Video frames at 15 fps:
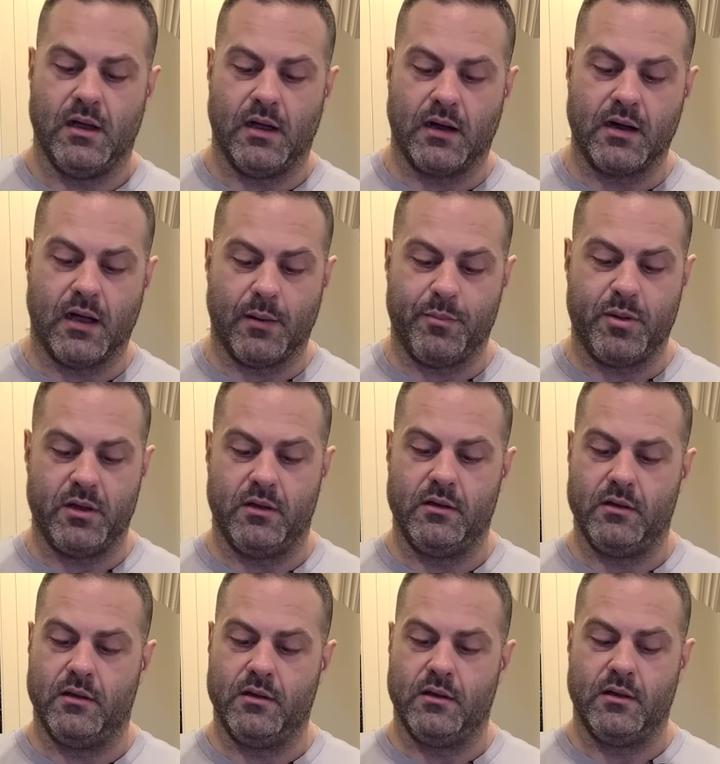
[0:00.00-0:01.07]
a cup
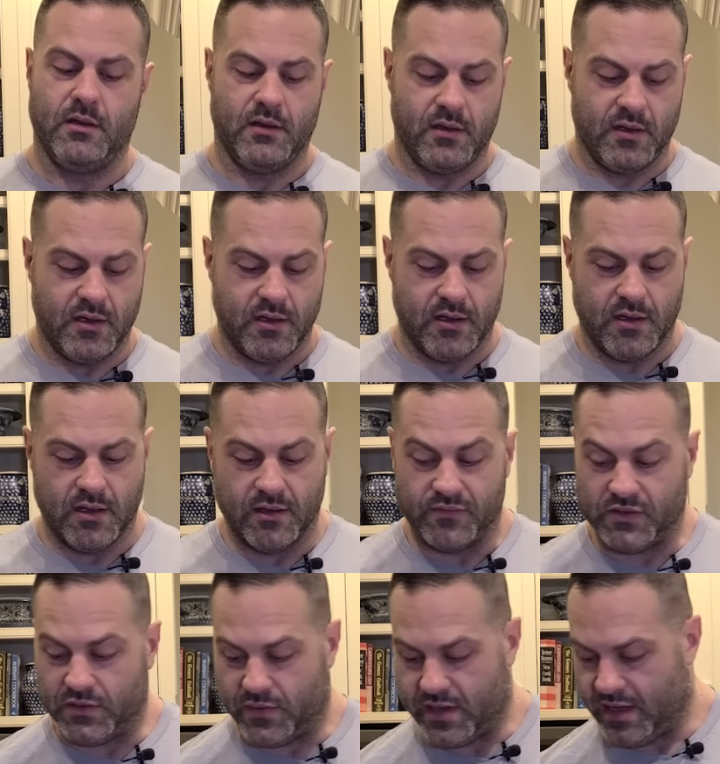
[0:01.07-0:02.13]
of
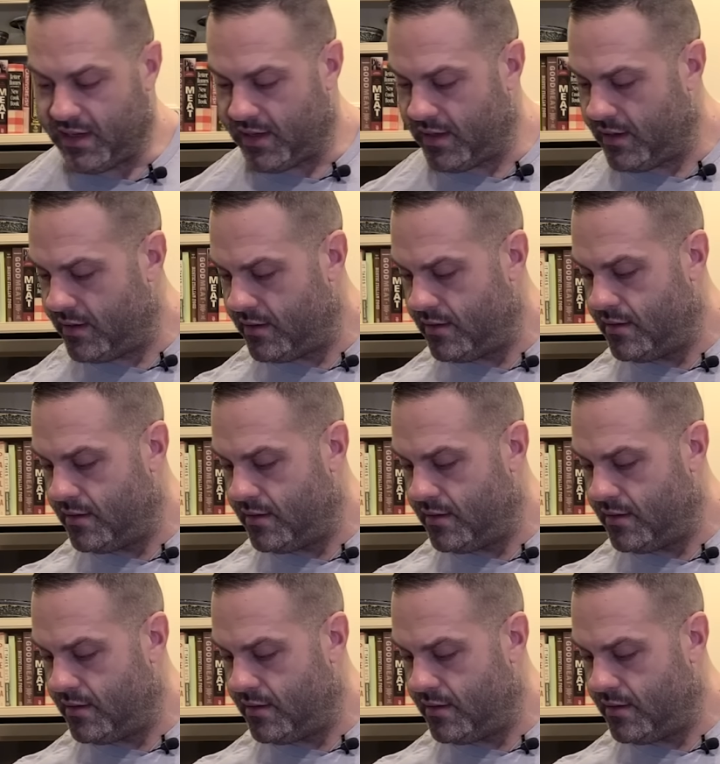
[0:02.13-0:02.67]
zucchini,